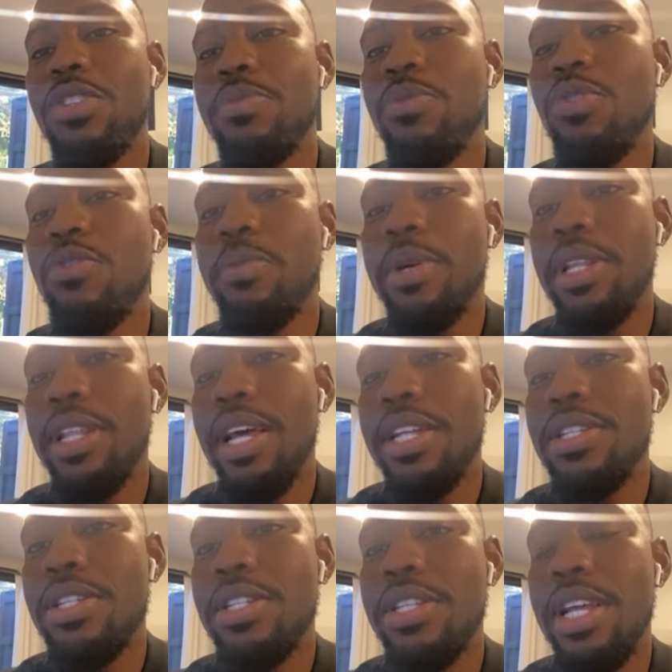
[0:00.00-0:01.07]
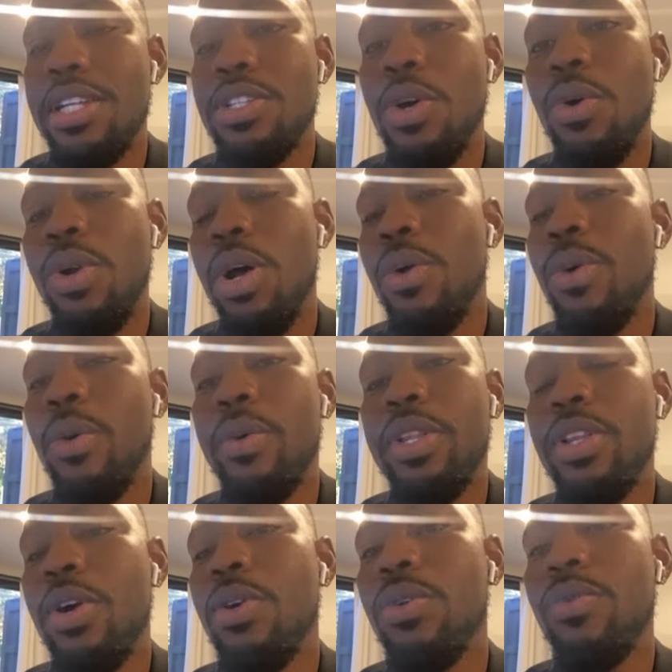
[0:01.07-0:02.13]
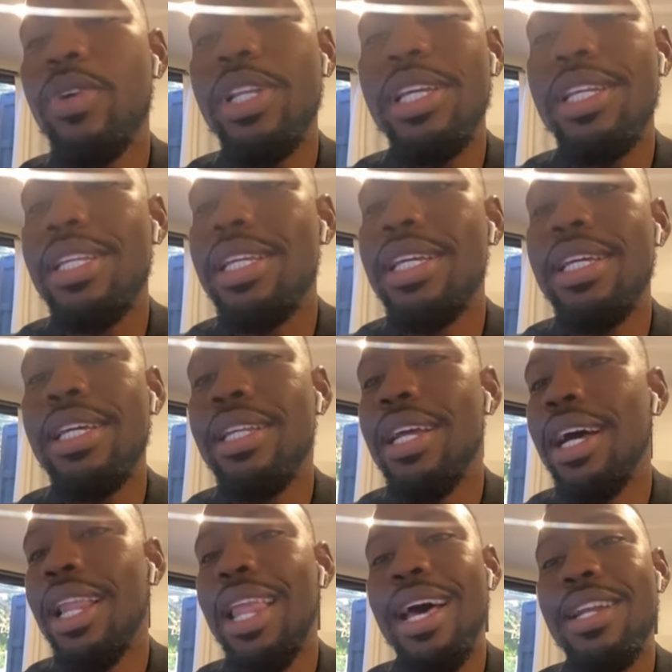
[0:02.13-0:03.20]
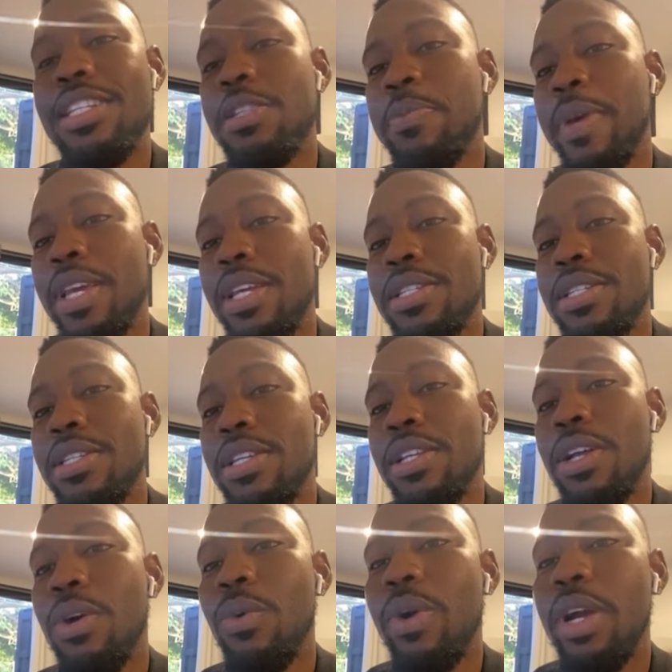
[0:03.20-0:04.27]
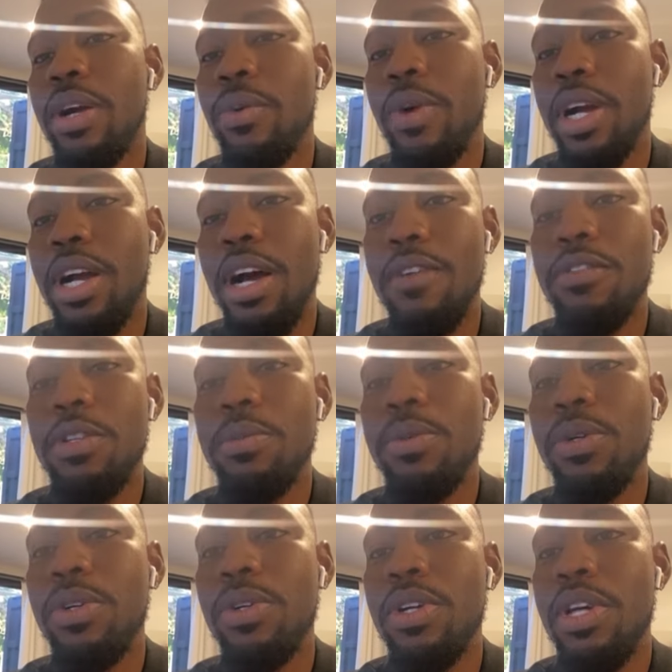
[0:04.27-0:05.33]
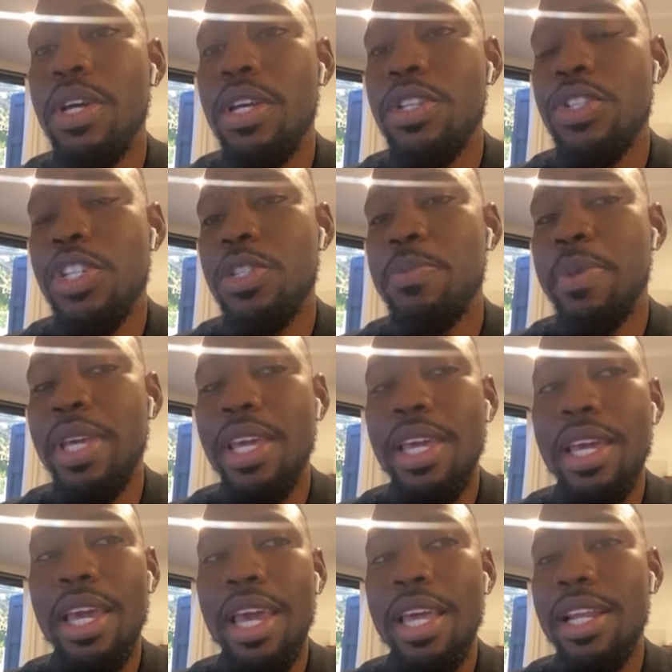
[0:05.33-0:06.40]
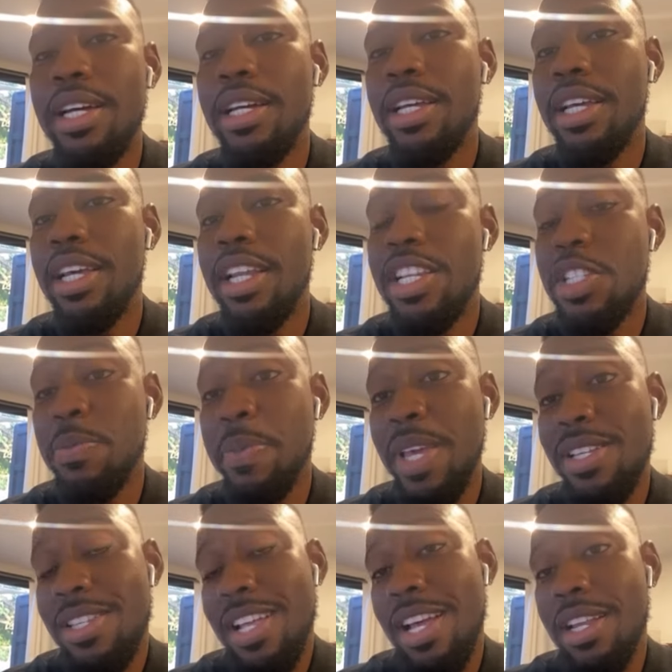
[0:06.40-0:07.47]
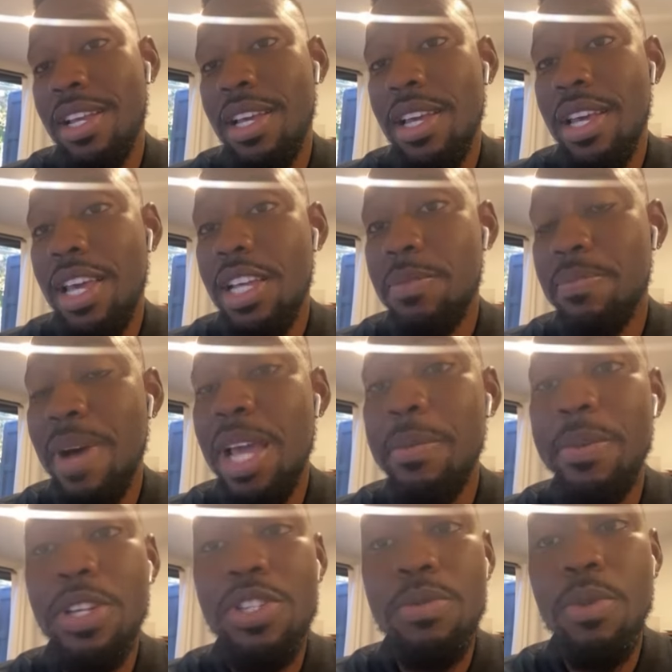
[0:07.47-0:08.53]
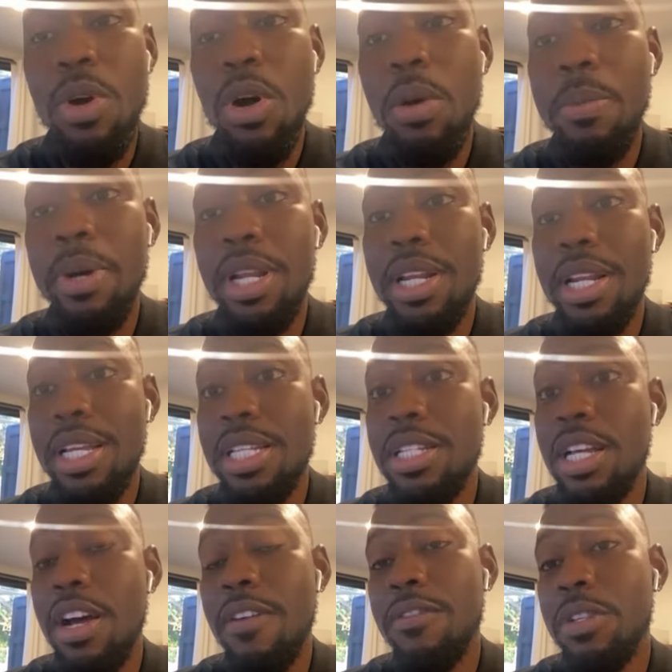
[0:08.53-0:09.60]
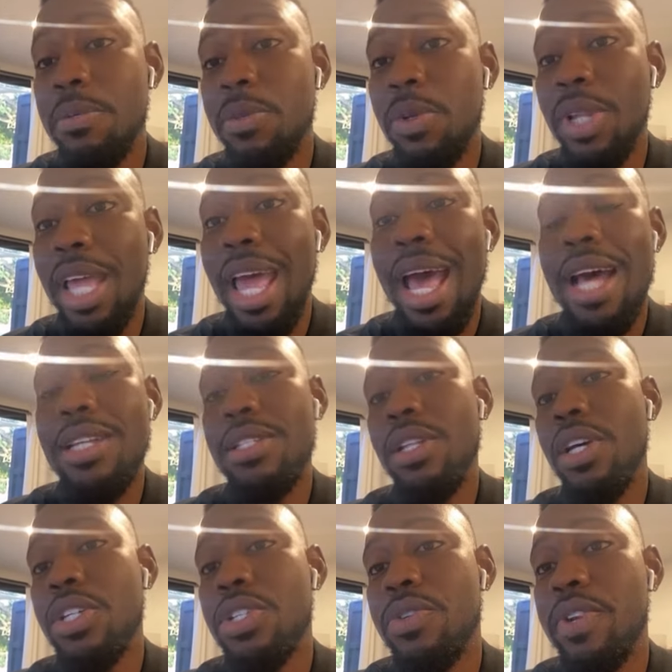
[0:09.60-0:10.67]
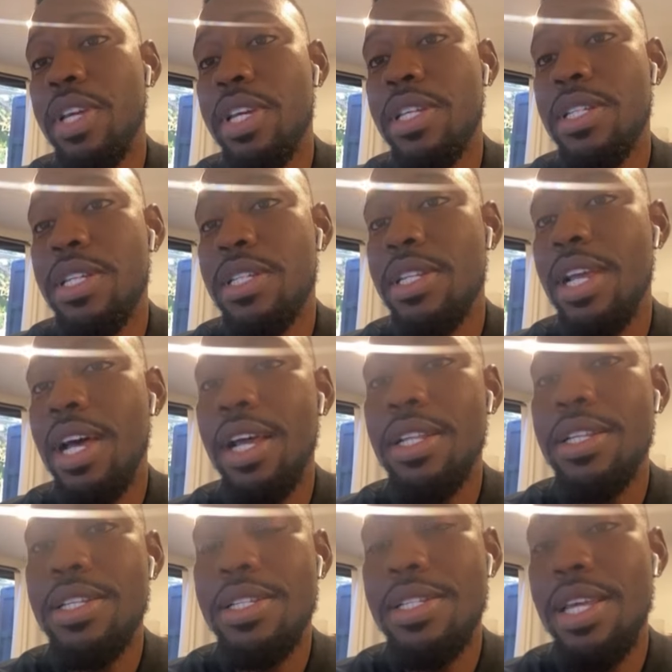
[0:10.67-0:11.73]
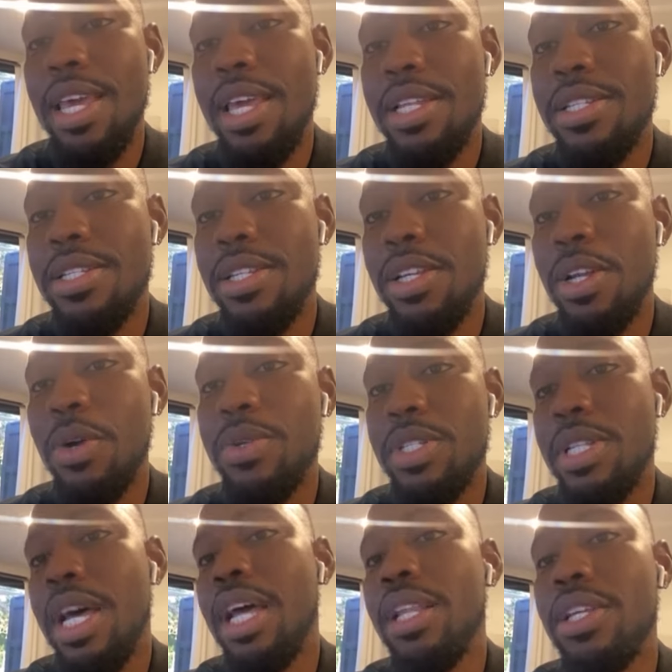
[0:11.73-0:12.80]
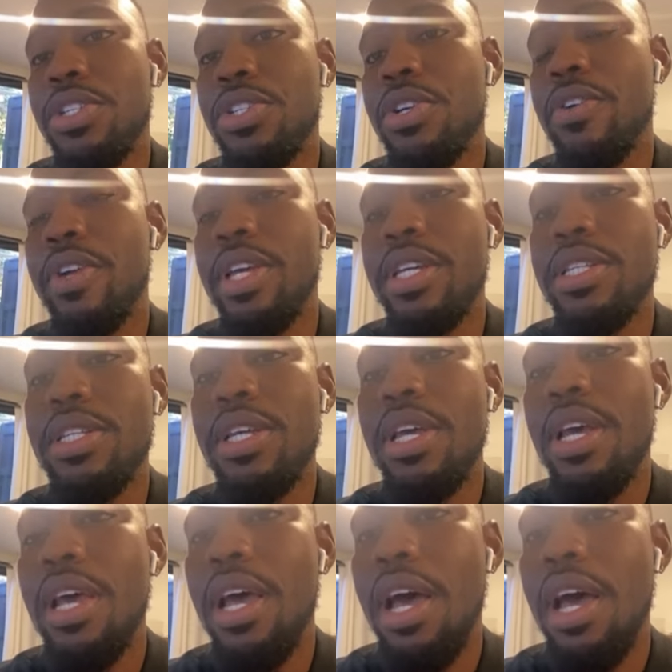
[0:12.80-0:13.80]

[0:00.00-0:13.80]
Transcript: house movement that's that's going on where we don't really need a lot of space. You know, we're we're comfortable just being in a in a space that it might be small, but it is comfortable. It has luxuries. It's not to say it's you know it's not luxurious.